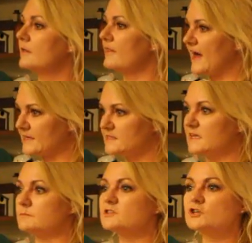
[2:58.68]
That
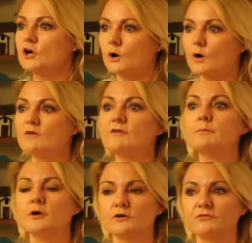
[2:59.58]
seems to go over
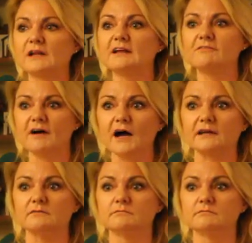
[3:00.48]
perfectly fine.